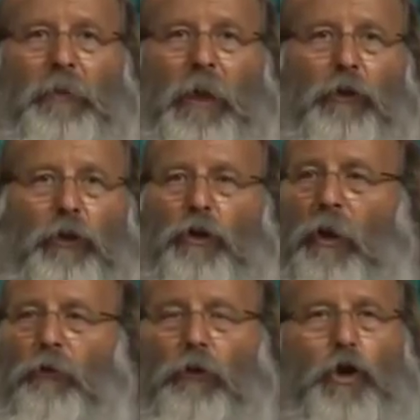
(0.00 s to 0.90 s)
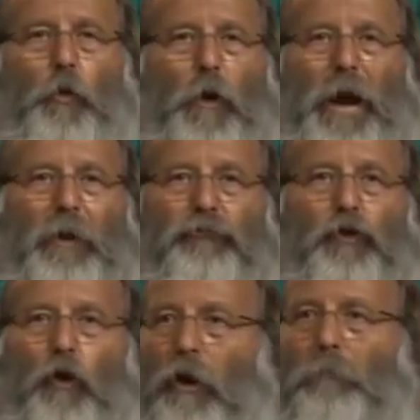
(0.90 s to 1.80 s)
that Lou White is
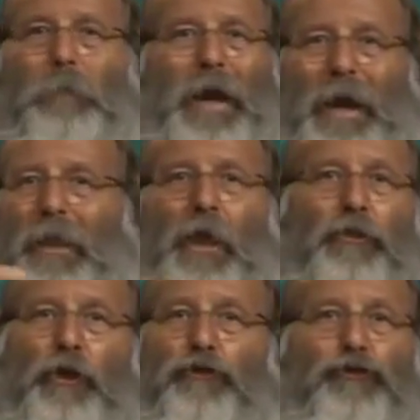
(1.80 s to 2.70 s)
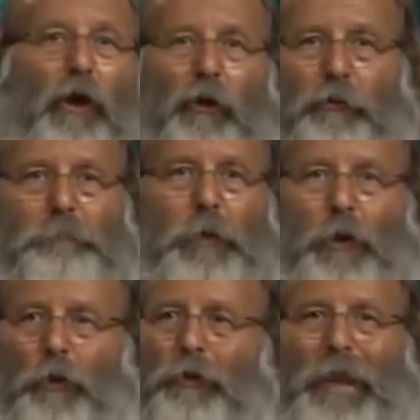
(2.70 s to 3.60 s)
going by the dark
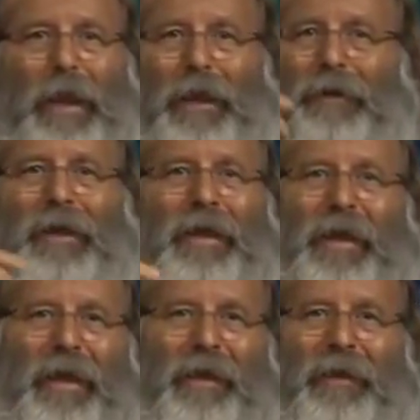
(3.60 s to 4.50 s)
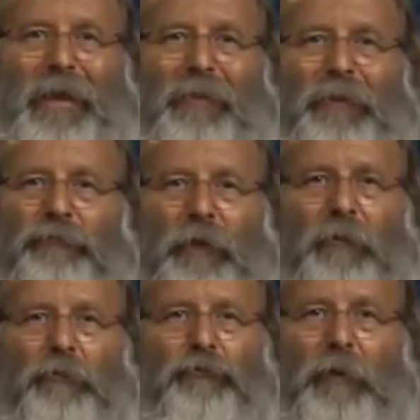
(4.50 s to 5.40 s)
moon and this
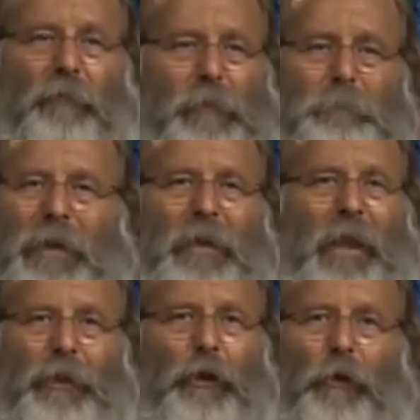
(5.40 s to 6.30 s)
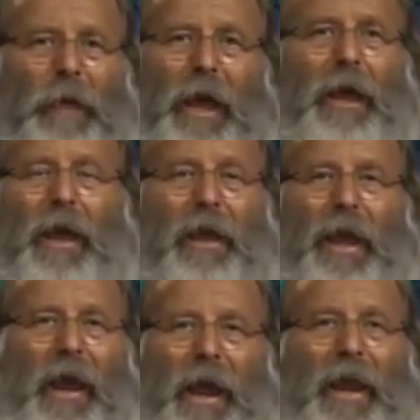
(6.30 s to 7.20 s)
other stuff. I mean,
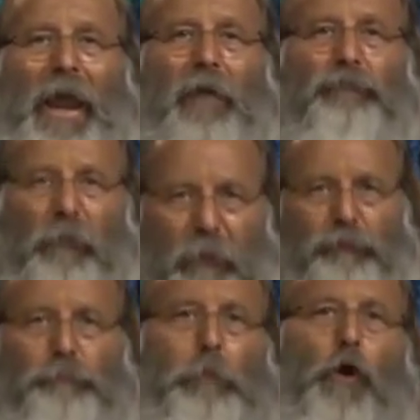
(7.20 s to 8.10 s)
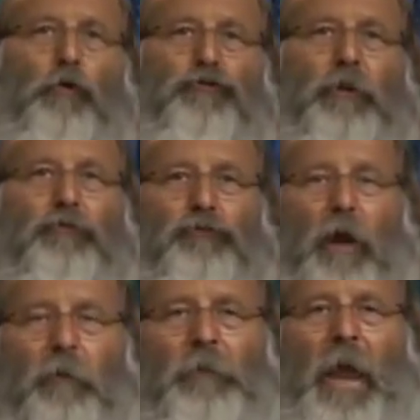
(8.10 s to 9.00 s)
I have to expose this
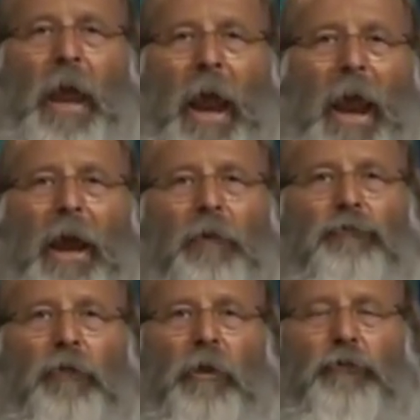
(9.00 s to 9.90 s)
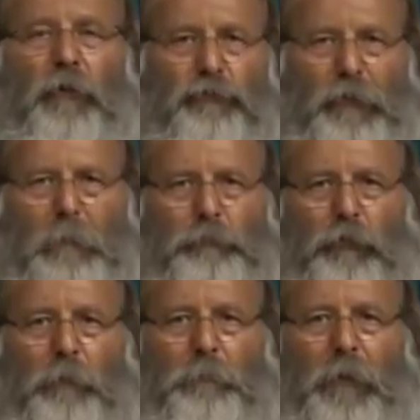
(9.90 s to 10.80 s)
stuff as
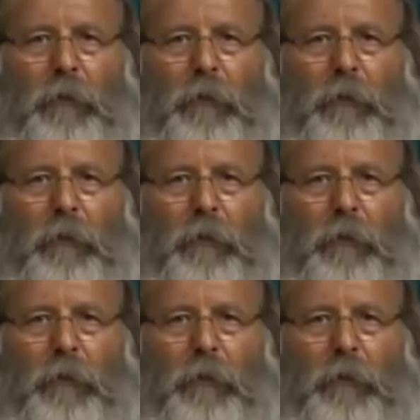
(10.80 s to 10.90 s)
deception.